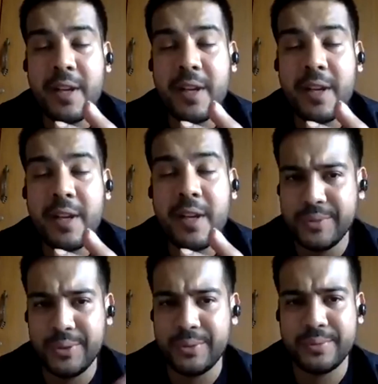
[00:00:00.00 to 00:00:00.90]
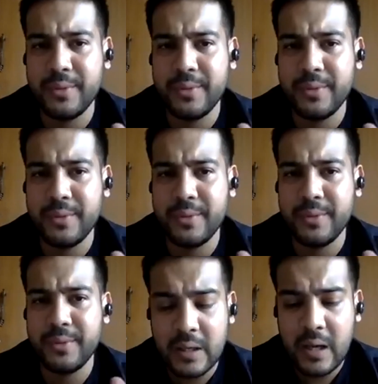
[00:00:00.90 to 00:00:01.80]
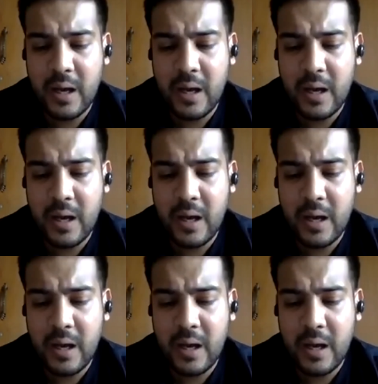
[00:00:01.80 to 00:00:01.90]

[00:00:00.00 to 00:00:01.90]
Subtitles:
failed? No, not true.